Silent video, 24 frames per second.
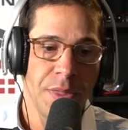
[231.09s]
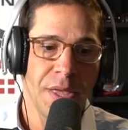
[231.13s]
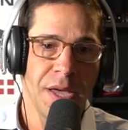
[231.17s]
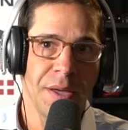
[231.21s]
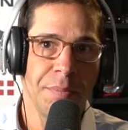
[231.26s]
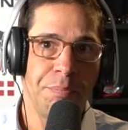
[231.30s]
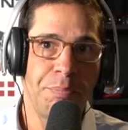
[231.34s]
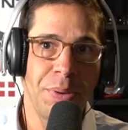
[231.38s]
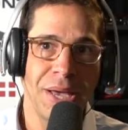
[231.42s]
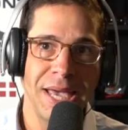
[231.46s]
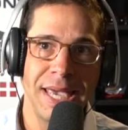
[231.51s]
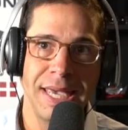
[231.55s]
a
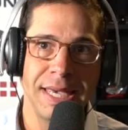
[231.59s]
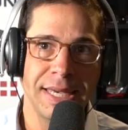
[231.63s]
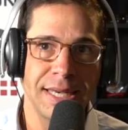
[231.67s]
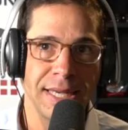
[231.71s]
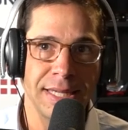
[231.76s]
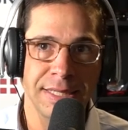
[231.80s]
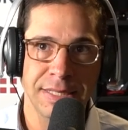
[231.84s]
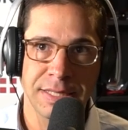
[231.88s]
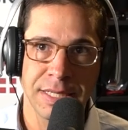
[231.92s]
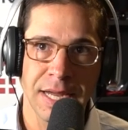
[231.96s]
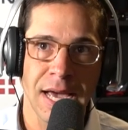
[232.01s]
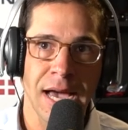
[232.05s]
bank
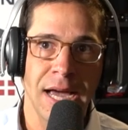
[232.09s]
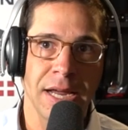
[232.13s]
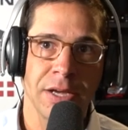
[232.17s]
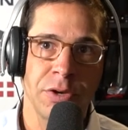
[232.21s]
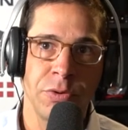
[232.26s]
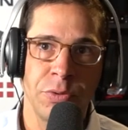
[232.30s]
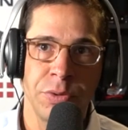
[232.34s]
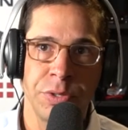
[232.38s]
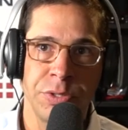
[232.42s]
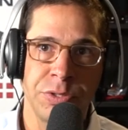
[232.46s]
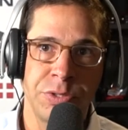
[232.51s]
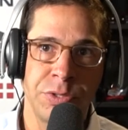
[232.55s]
is not
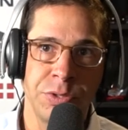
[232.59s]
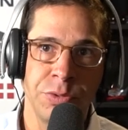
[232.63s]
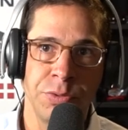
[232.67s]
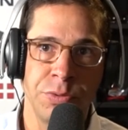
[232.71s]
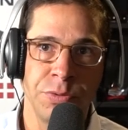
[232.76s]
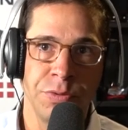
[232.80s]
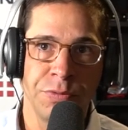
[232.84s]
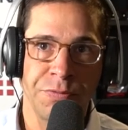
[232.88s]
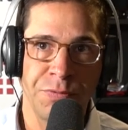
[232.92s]
going to